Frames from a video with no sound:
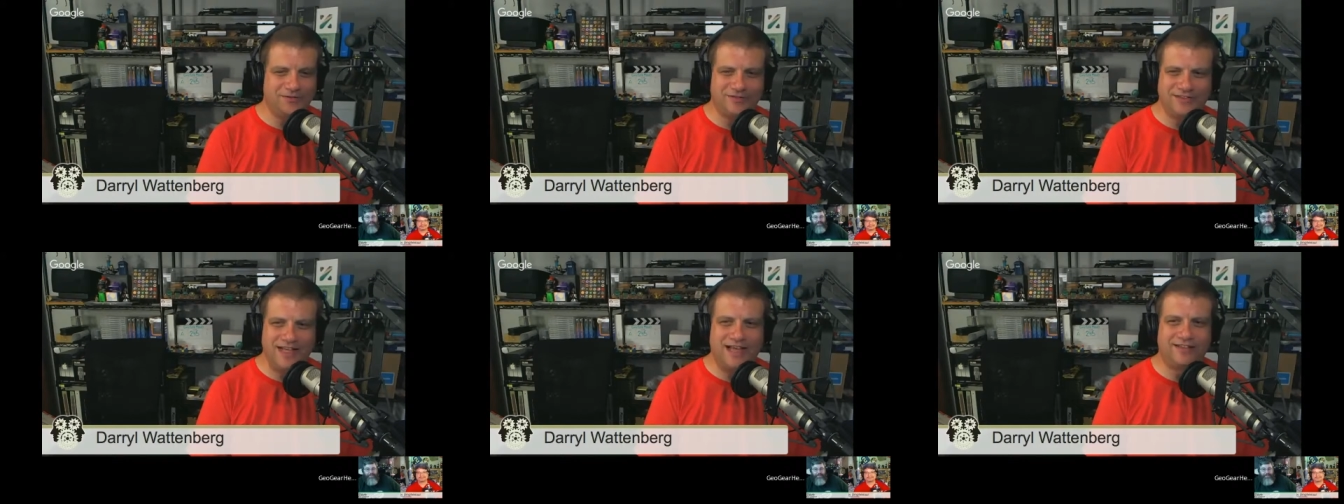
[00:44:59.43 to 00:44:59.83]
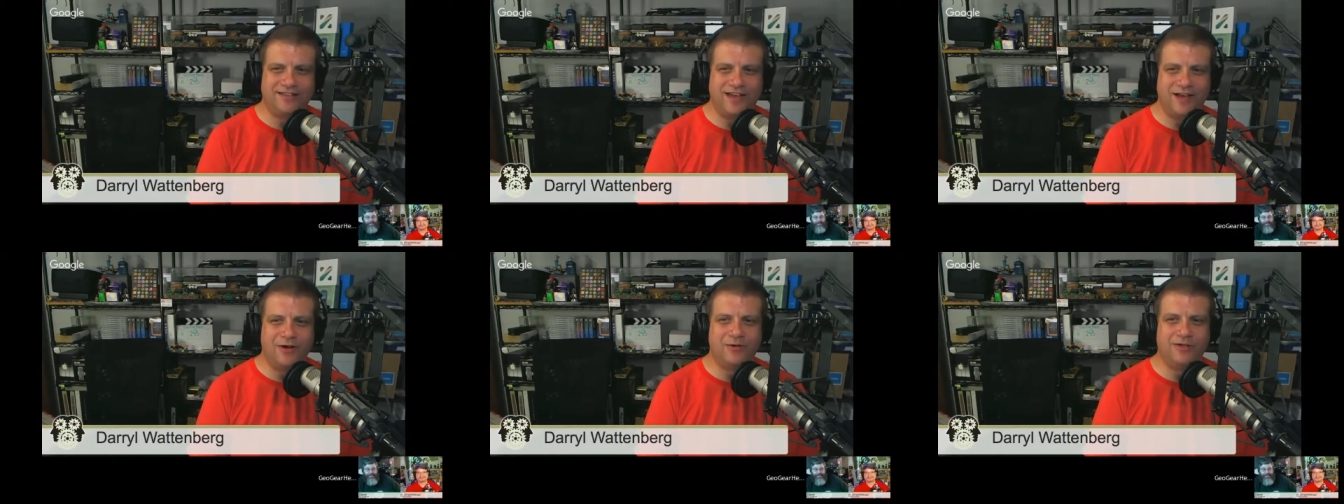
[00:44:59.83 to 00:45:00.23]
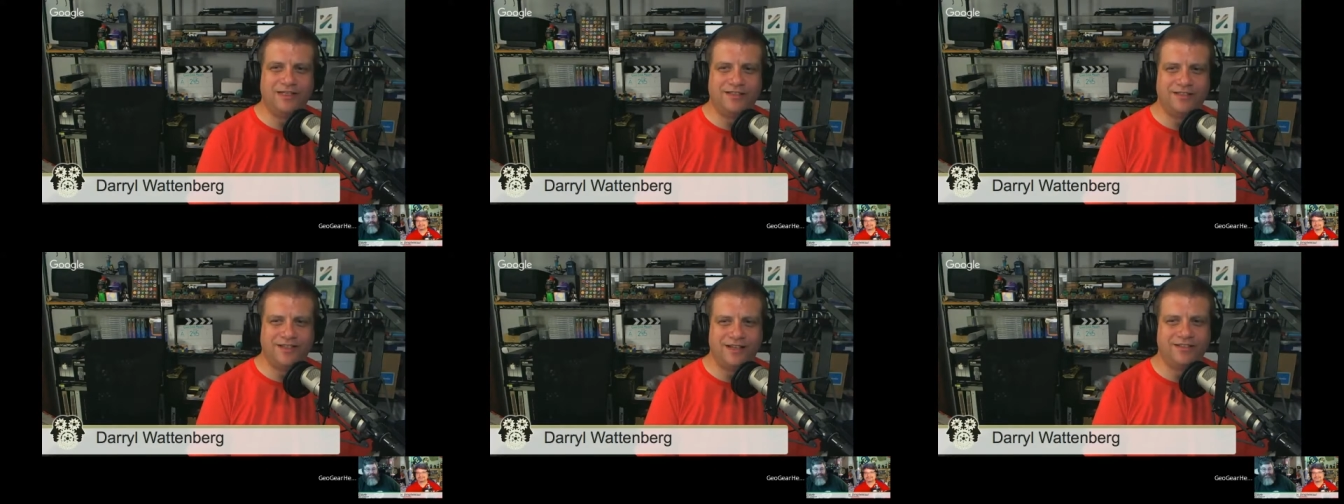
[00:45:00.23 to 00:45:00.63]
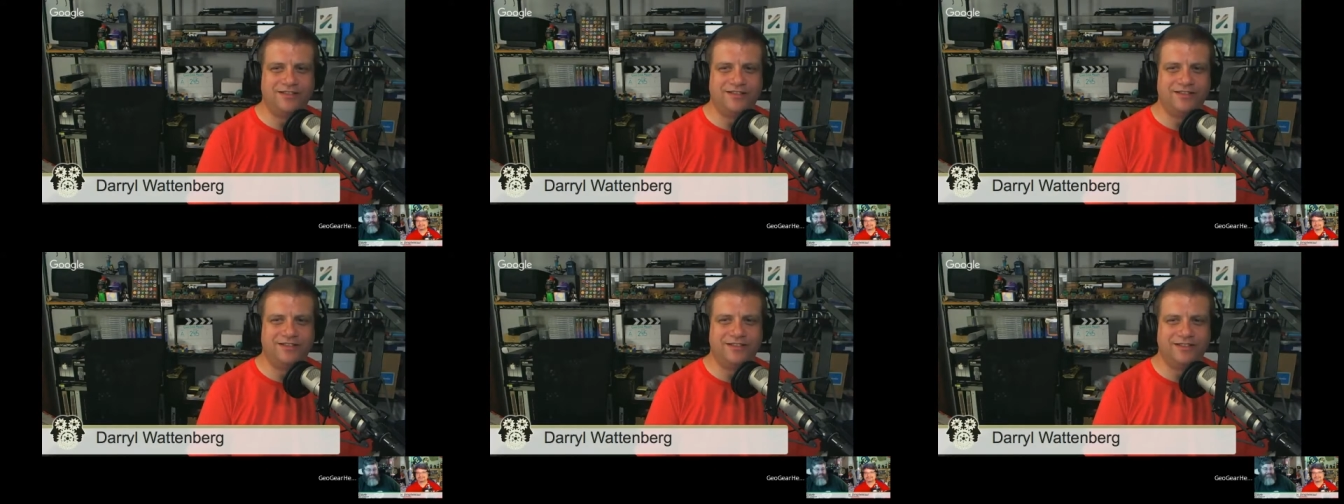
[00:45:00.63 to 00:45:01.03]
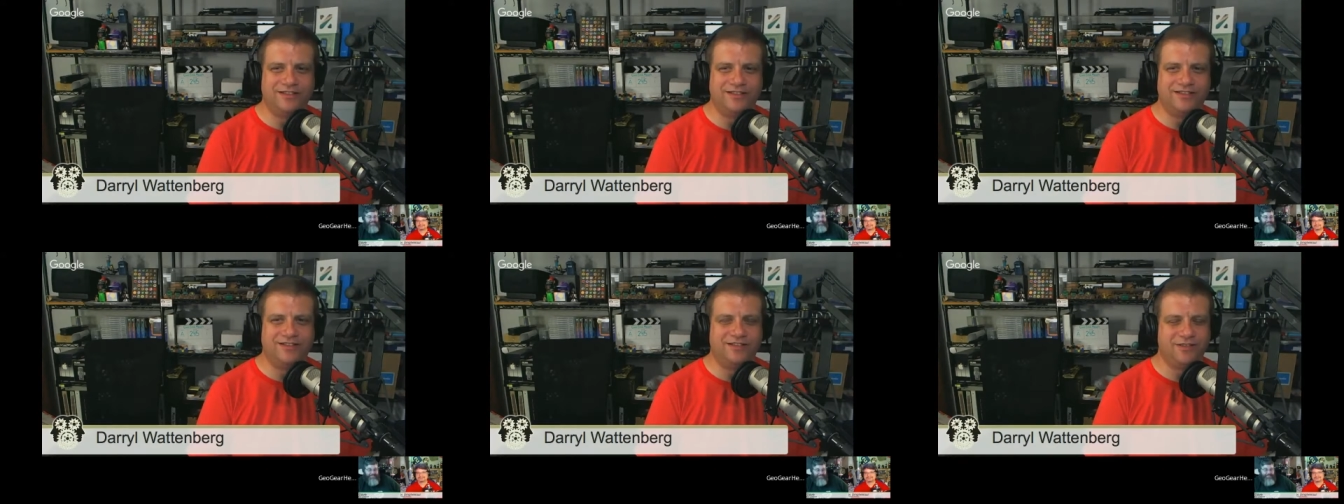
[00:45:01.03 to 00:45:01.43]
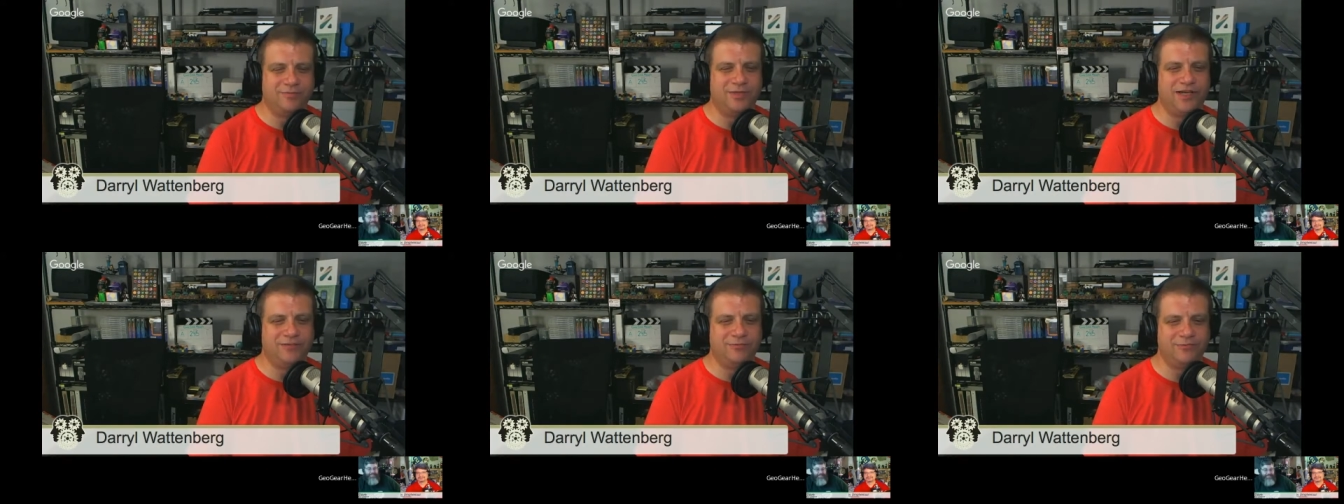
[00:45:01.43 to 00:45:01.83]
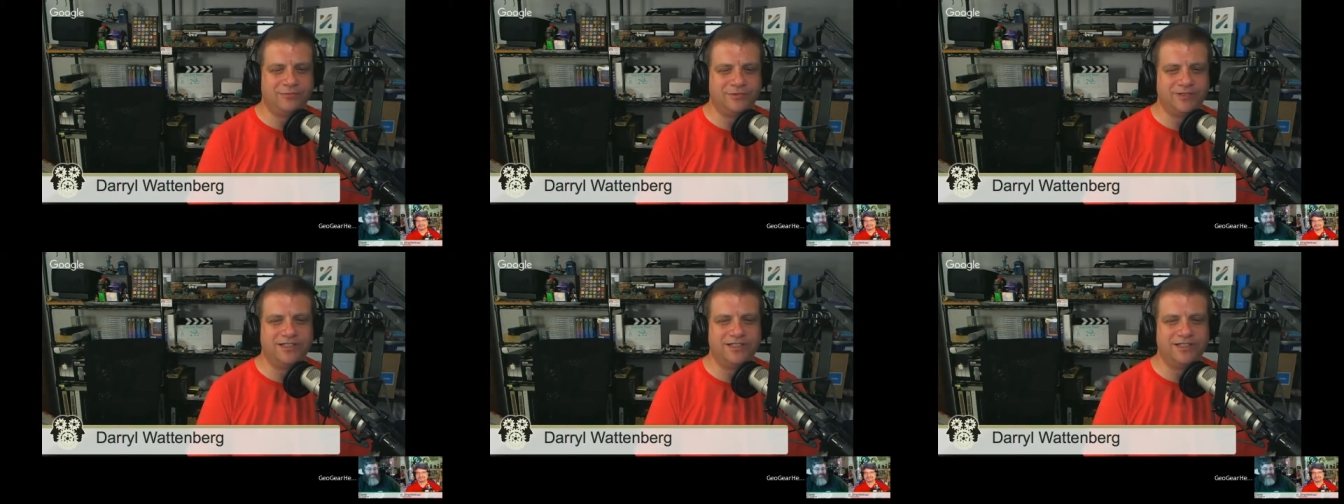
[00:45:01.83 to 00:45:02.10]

that's how intense this debate really is.